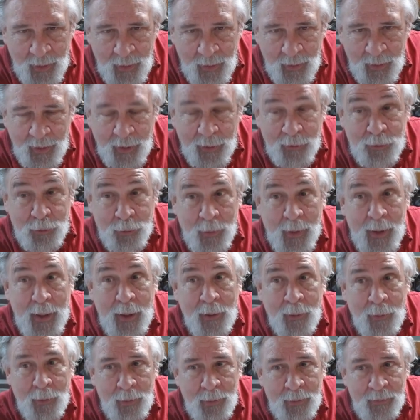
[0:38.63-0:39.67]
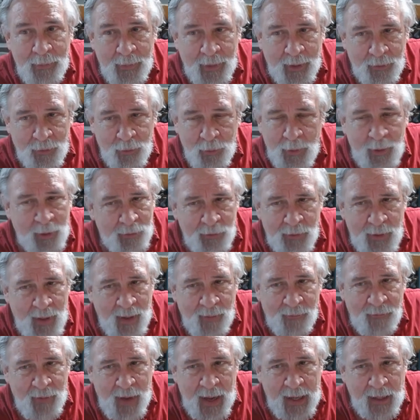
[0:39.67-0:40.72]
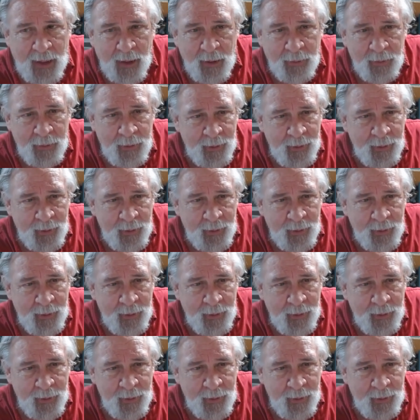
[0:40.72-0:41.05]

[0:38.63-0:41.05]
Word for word: it's real, that's real, it's not fake.